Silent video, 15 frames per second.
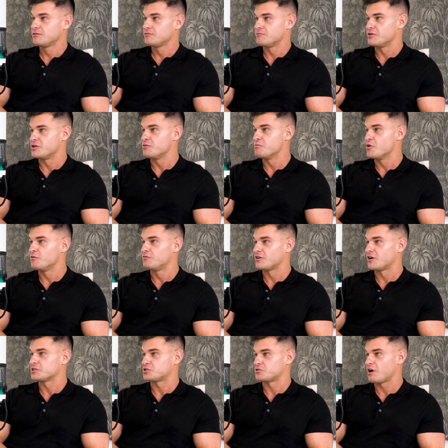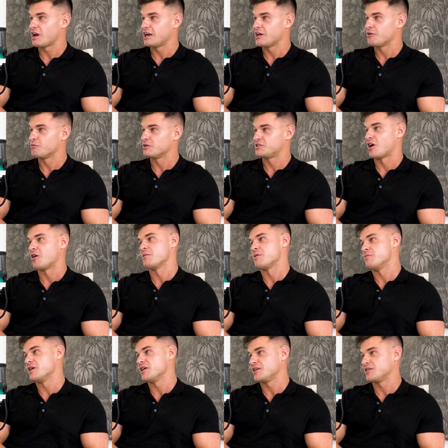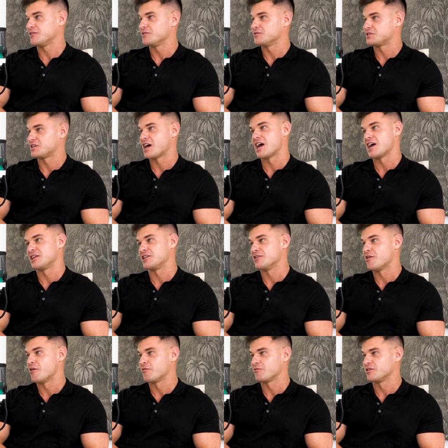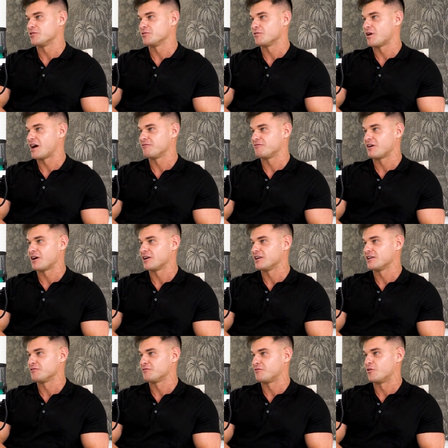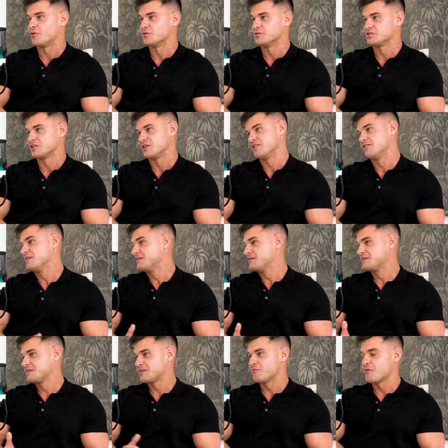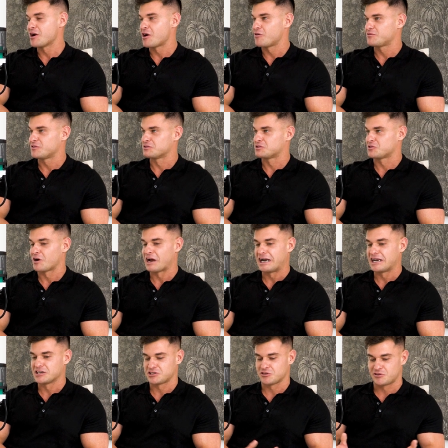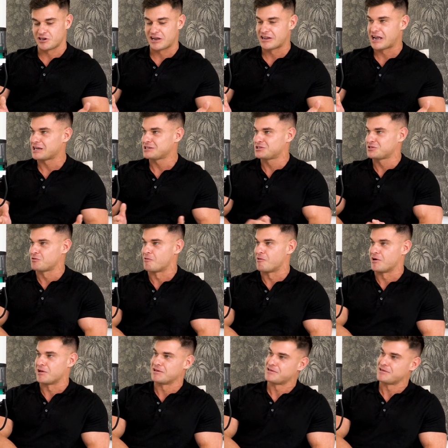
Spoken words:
When you moved to Australia with Tommy B, you said, you know, you had very little funds and you went off to Australia. So tell that story.